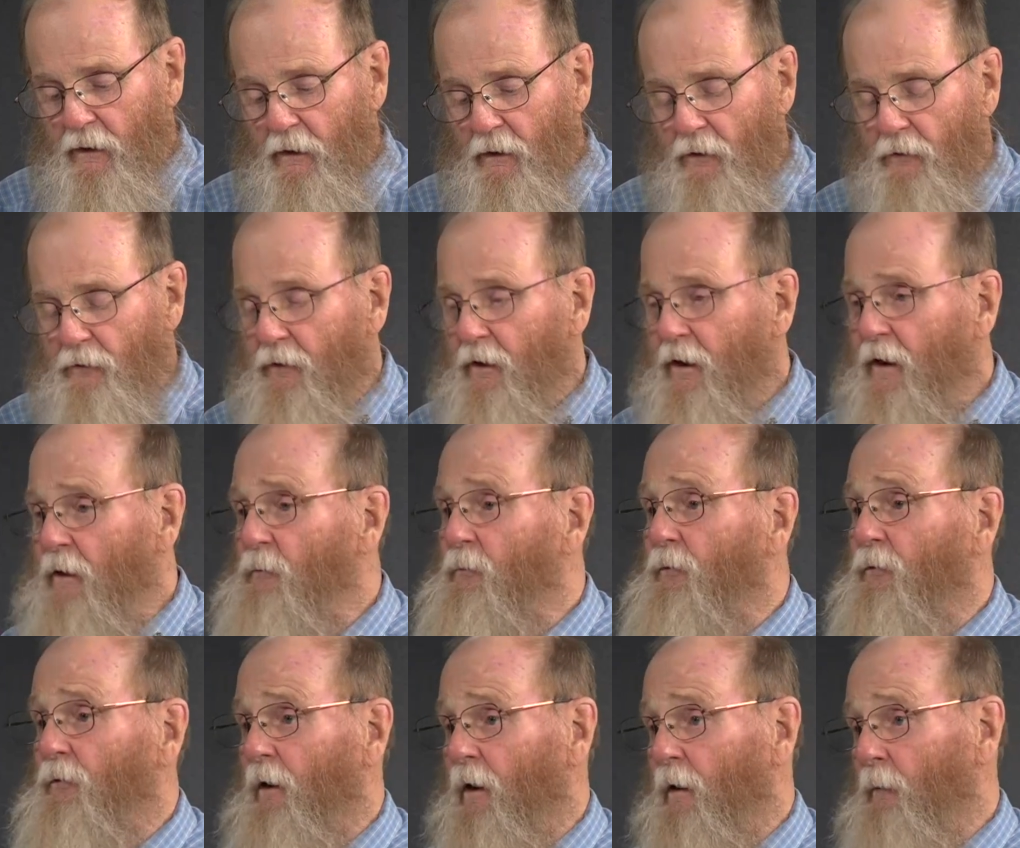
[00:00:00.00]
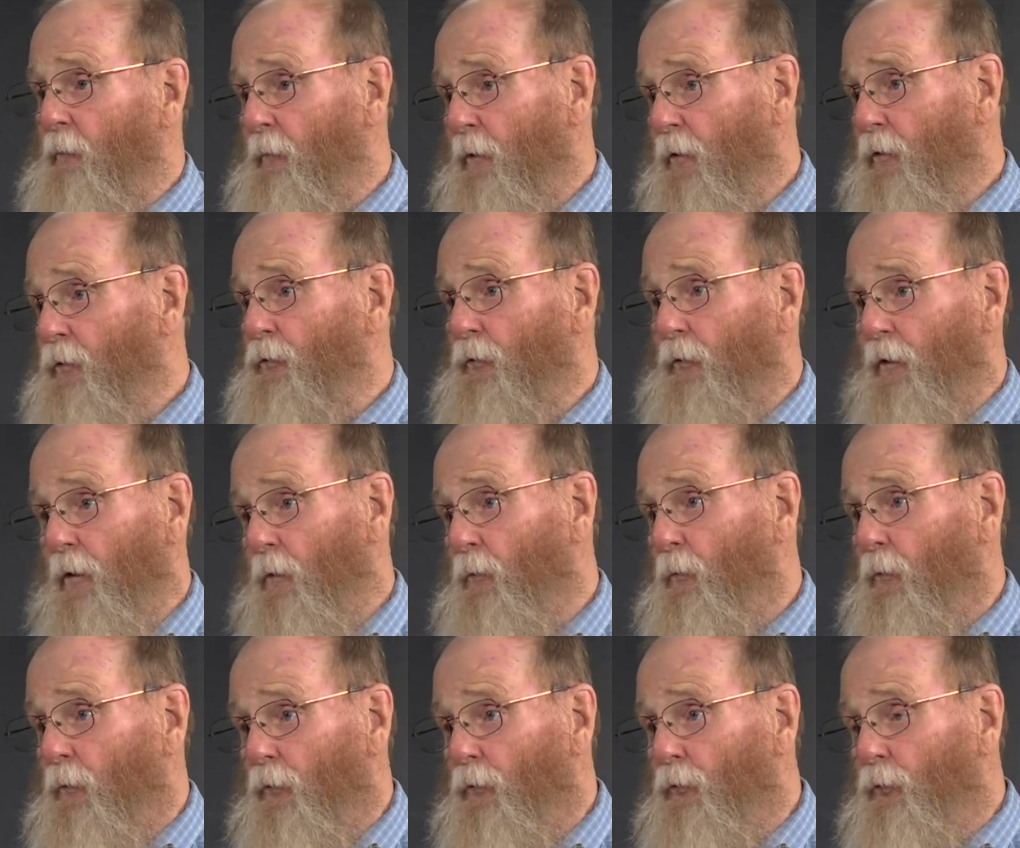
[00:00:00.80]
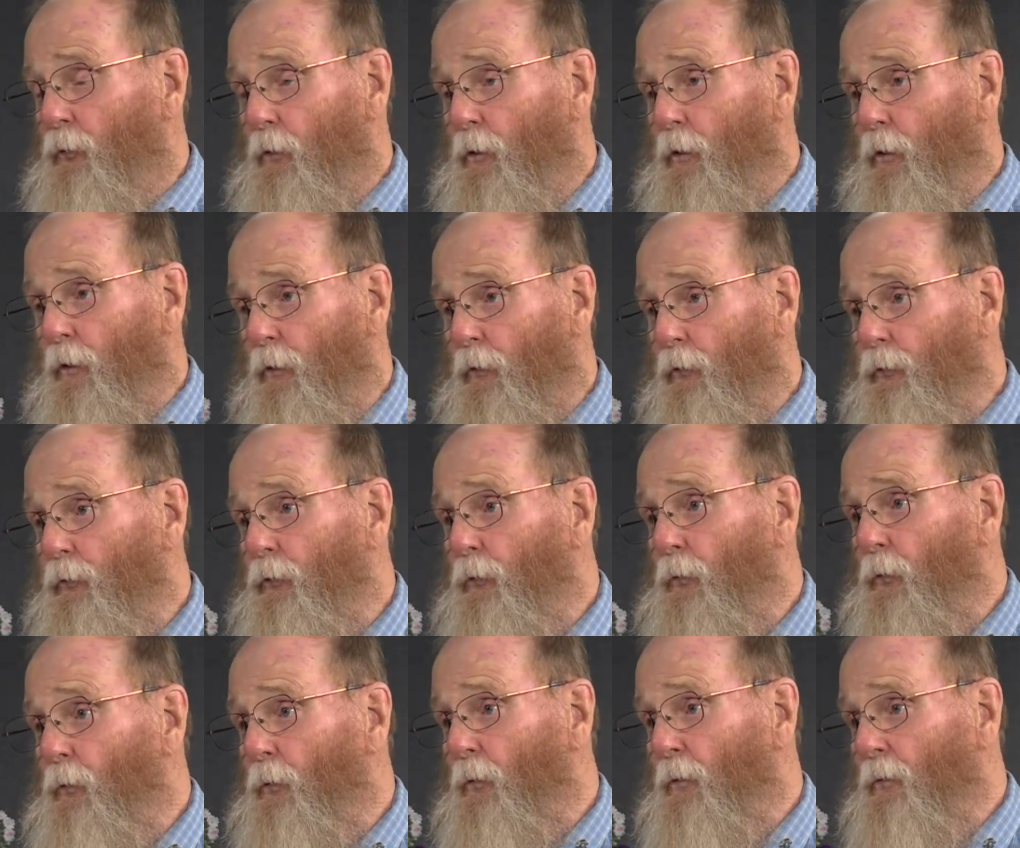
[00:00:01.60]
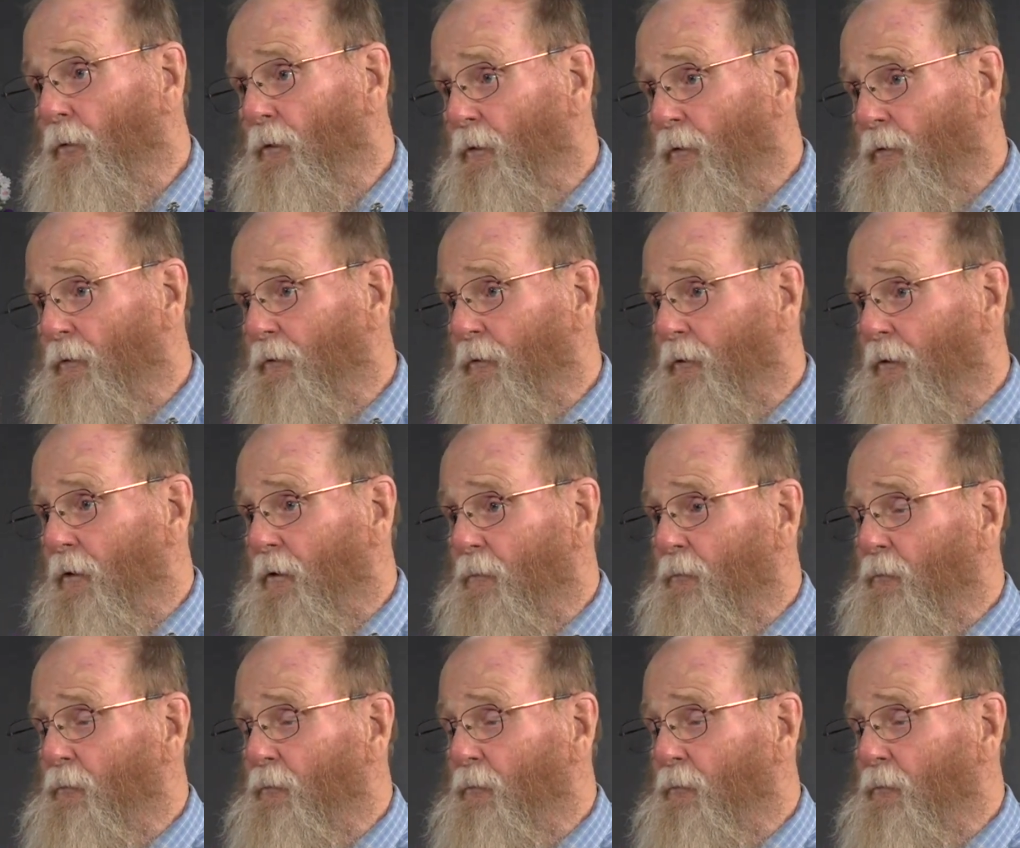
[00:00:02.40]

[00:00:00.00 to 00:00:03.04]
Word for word: And Dean was like Mitchell, they were a two year school, a uh,